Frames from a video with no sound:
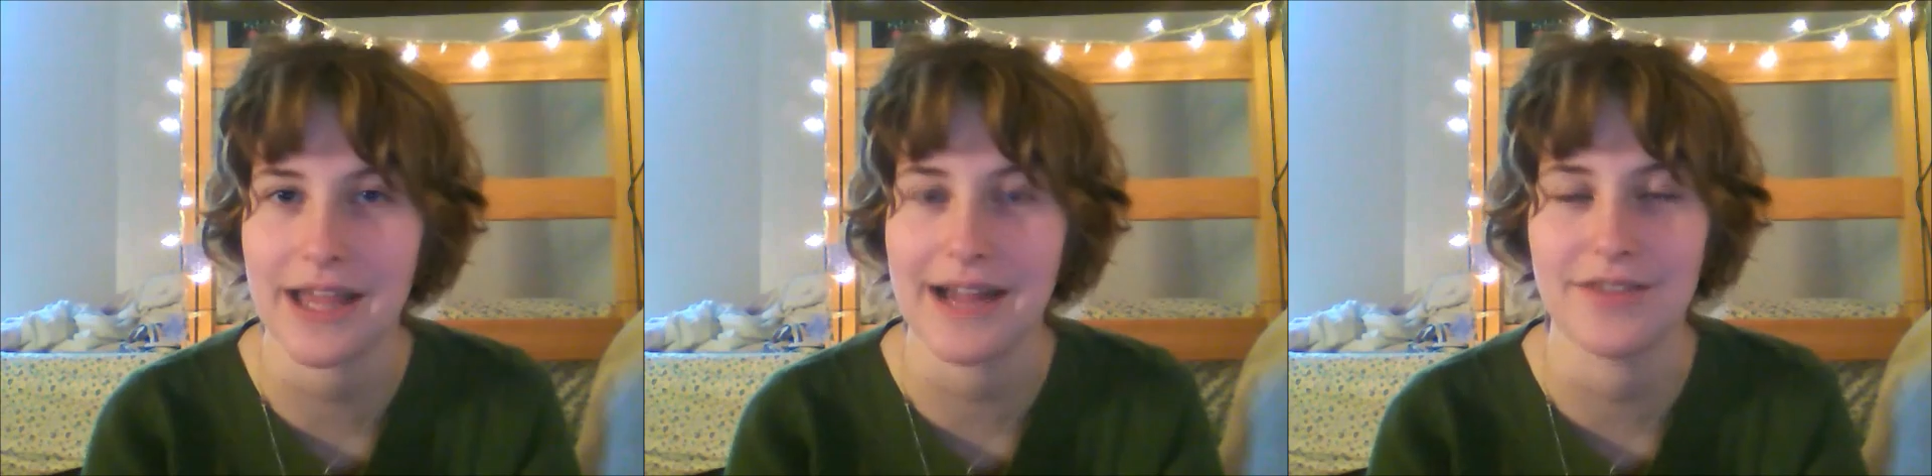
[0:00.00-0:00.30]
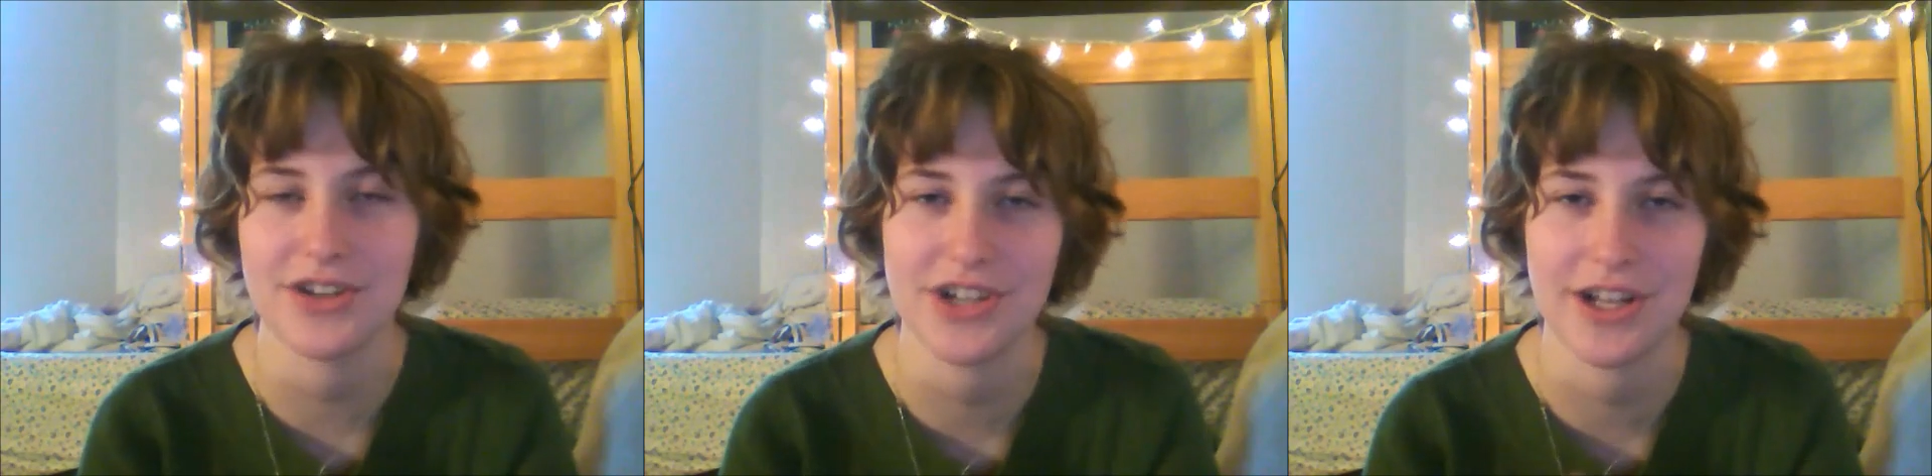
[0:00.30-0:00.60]
they
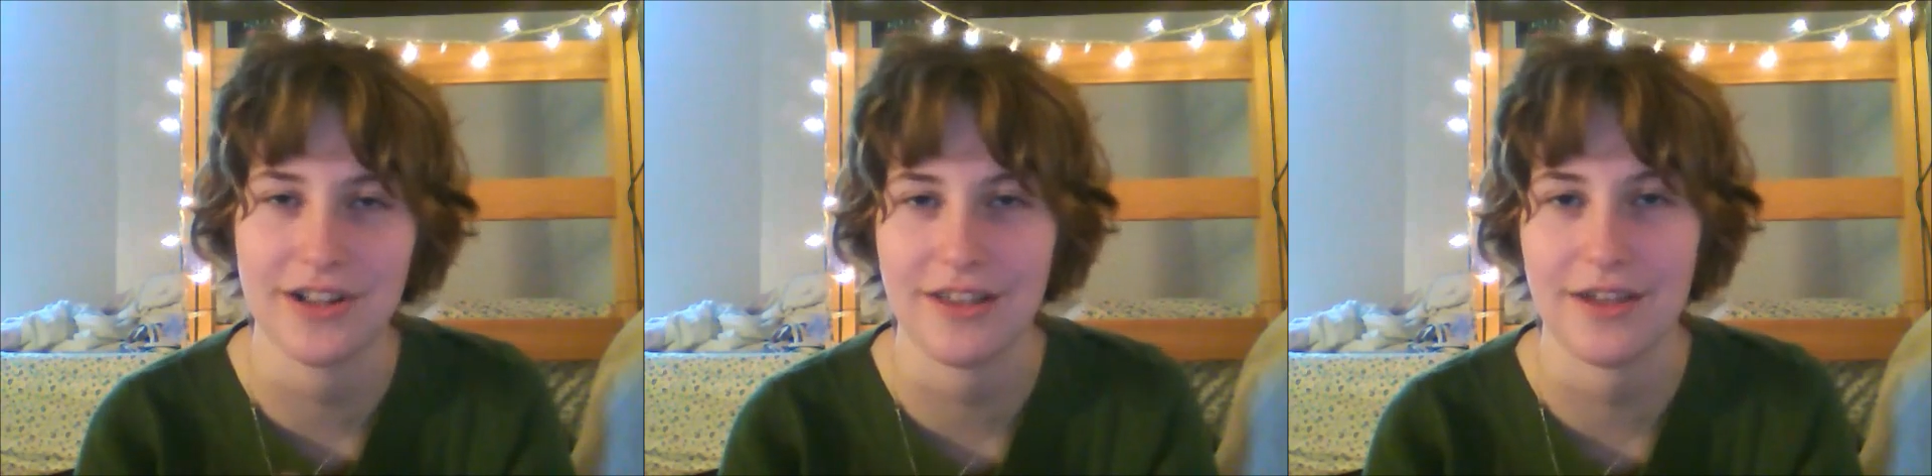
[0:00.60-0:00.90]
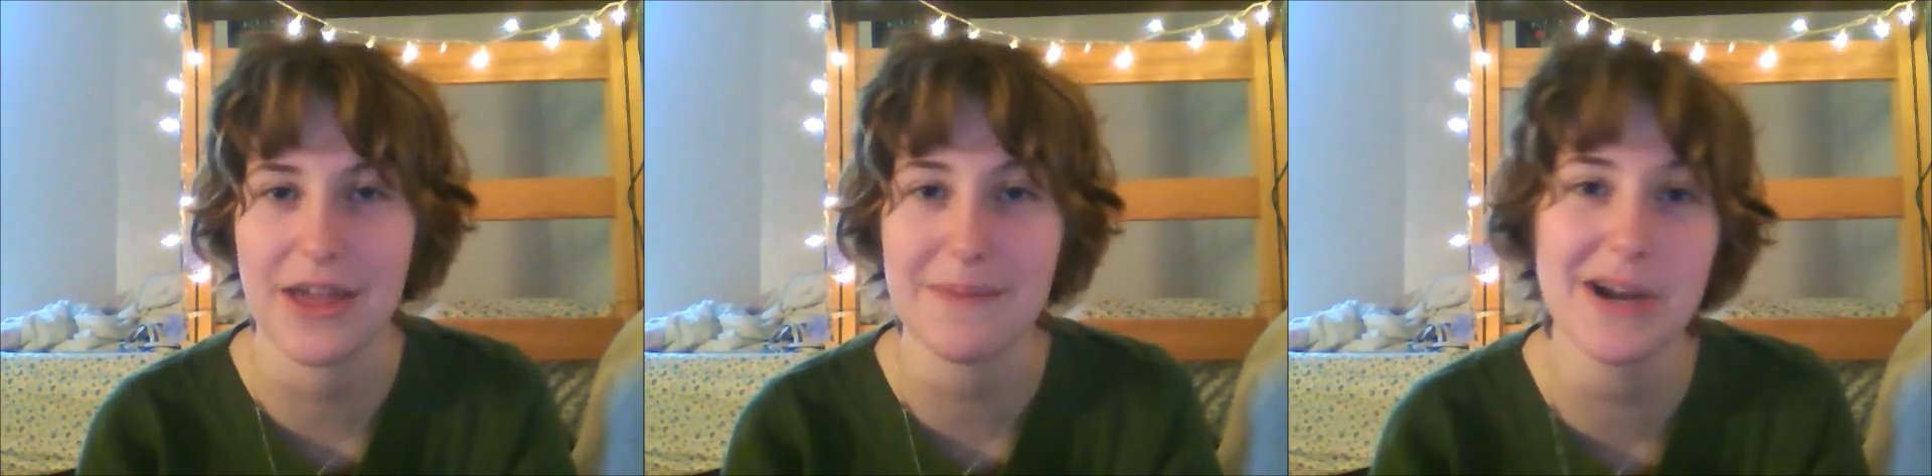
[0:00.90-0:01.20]
have the chance,
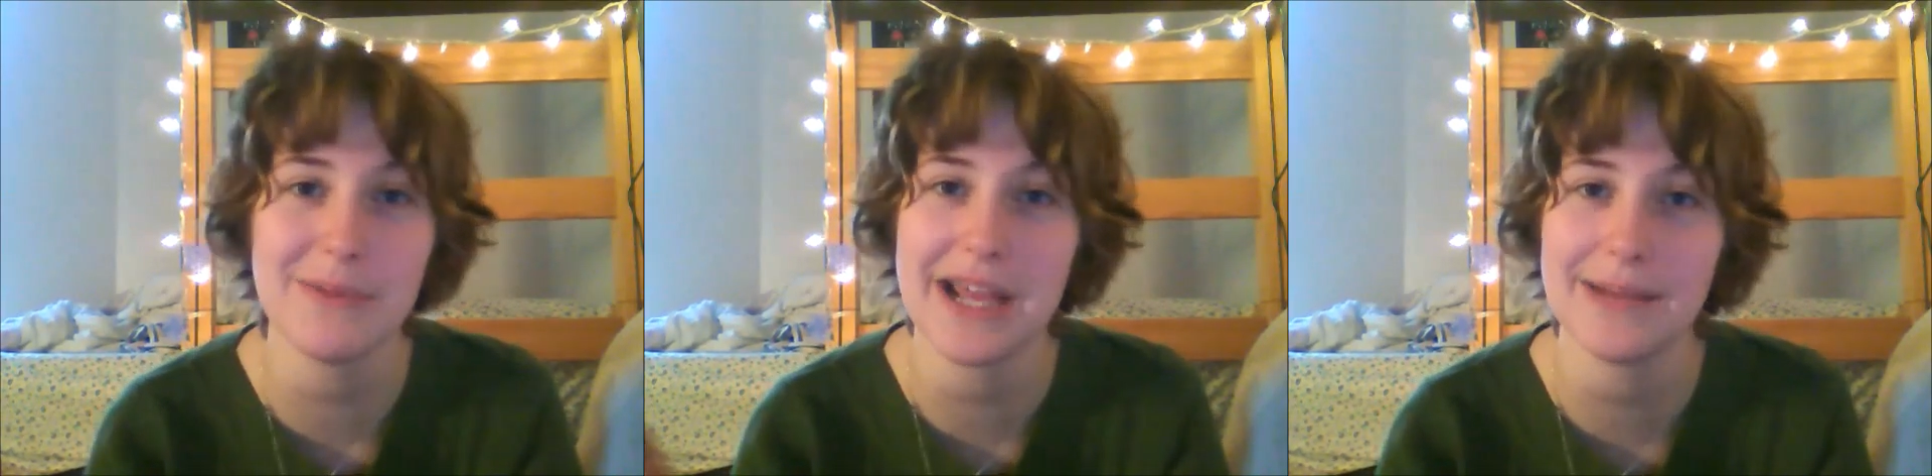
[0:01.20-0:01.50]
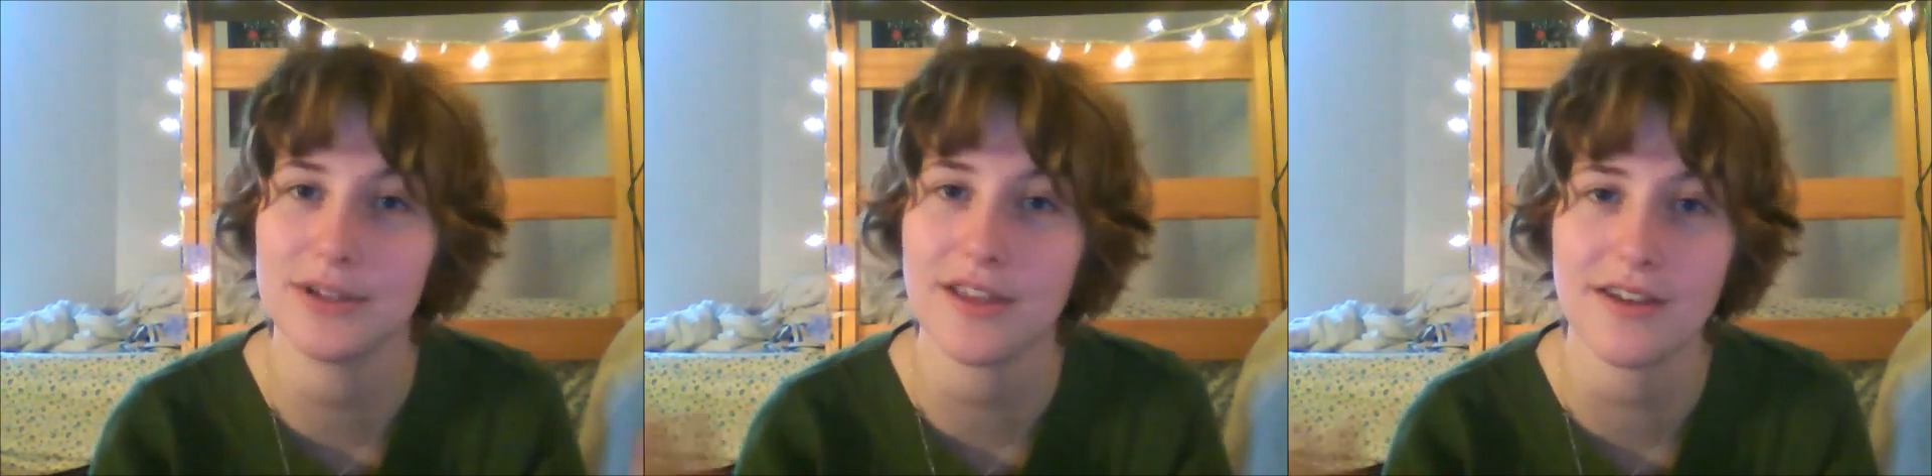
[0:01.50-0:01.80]
like, they might be
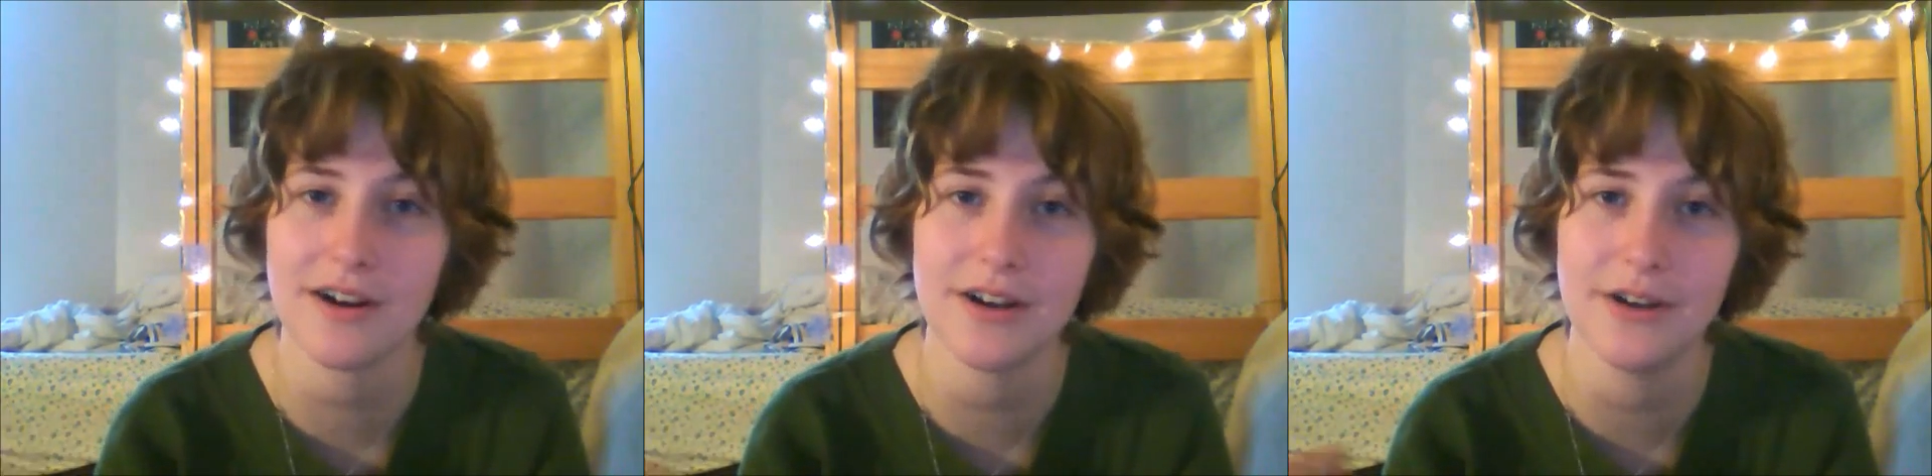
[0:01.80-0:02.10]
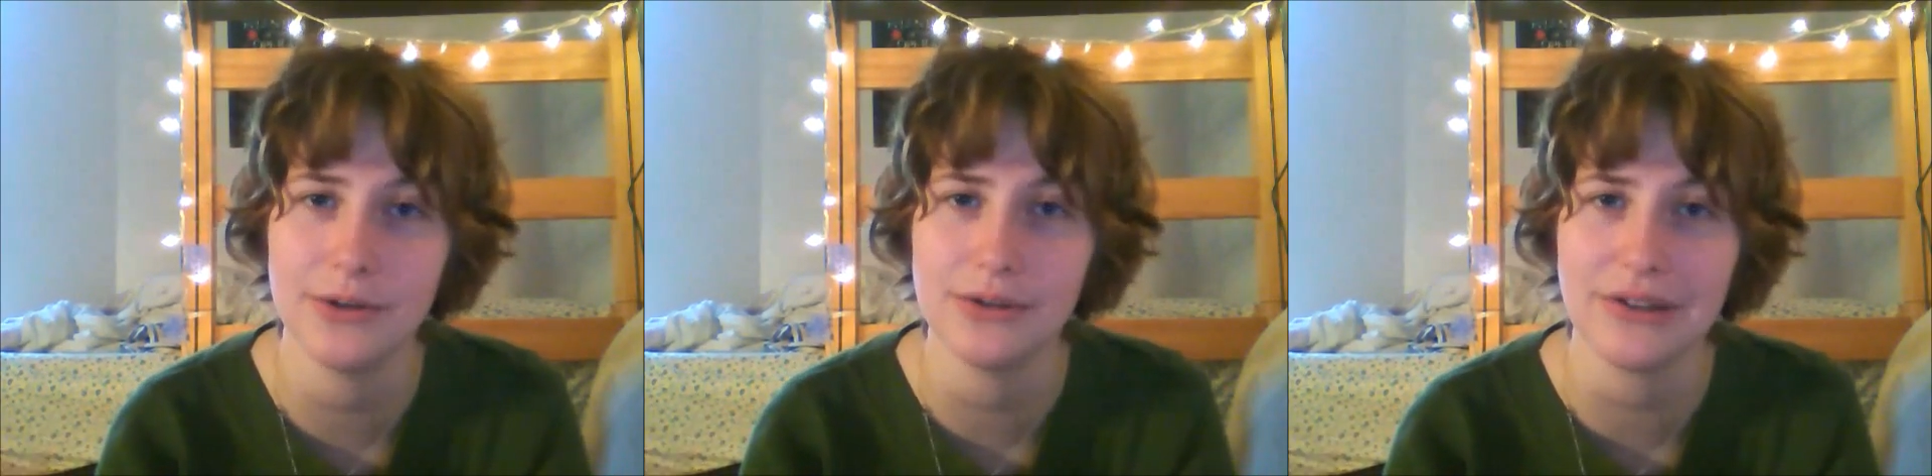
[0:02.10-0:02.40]
able to start a new